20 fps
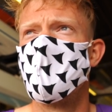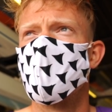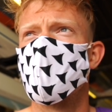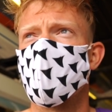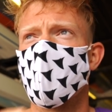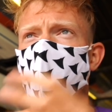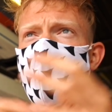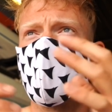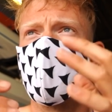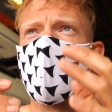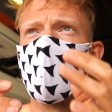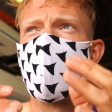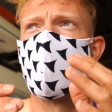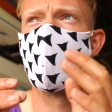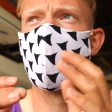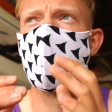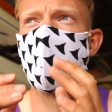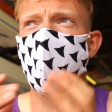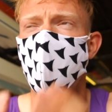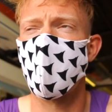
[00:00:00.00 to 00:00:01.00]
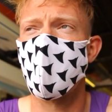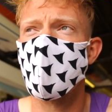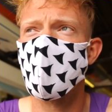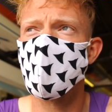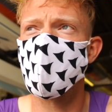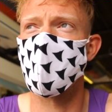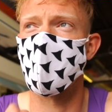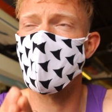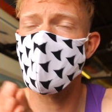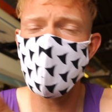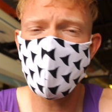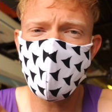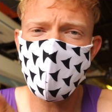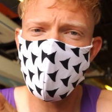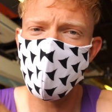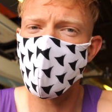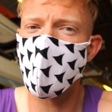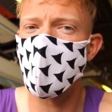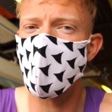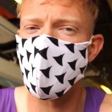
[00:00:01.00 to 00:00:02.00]
So the things that,
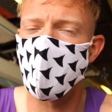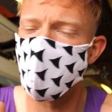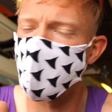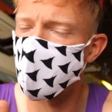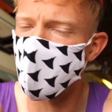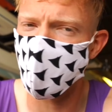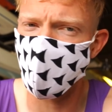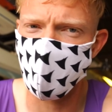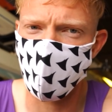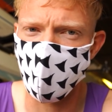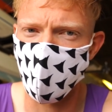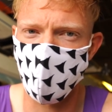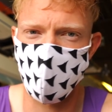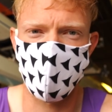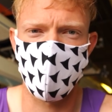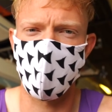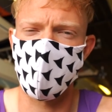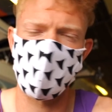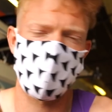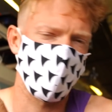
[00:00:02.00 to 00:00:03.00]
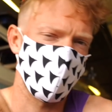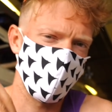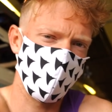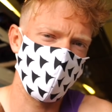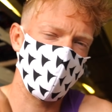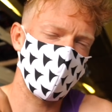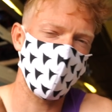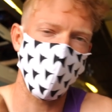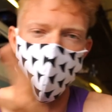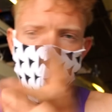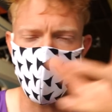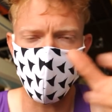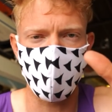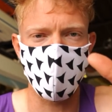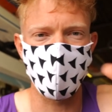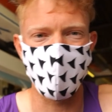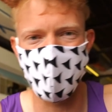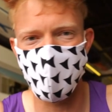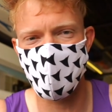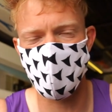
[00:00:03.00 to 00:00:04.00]
even though I would love to work on some really
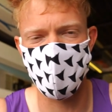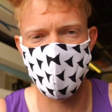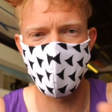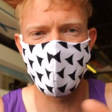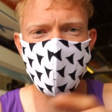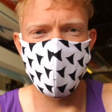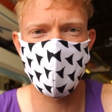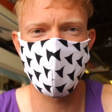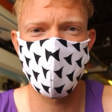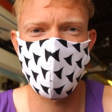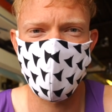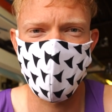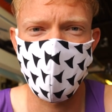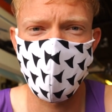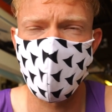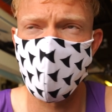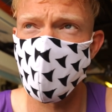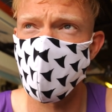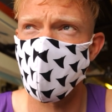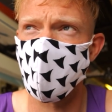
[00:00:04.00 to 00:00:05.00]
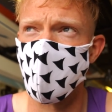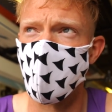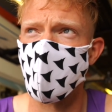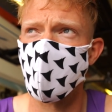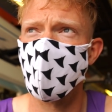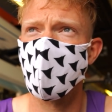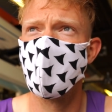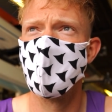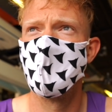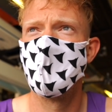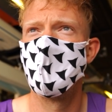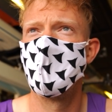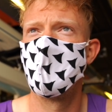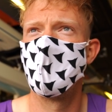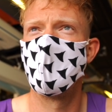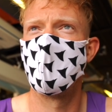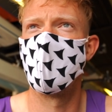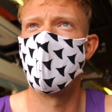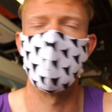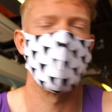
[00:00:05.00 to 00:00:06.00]
complex things in the single scull,
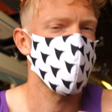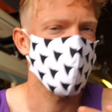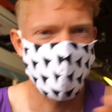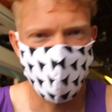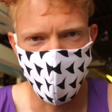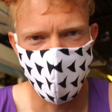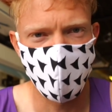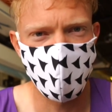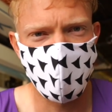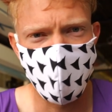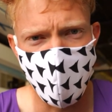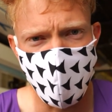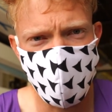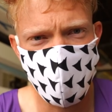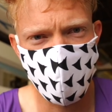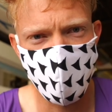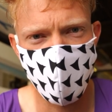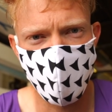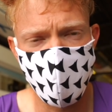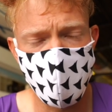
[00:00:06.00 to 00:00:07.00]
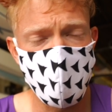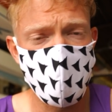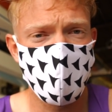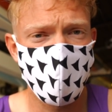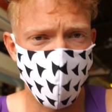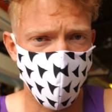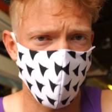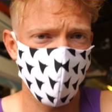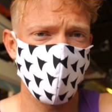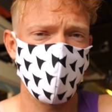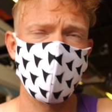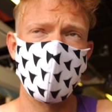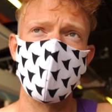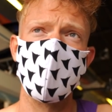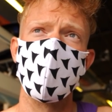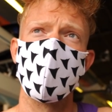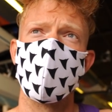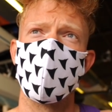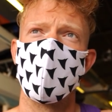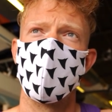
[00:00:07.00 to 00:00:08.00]
it's not the case with me
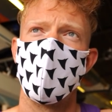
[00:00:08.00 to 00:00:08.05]
currently.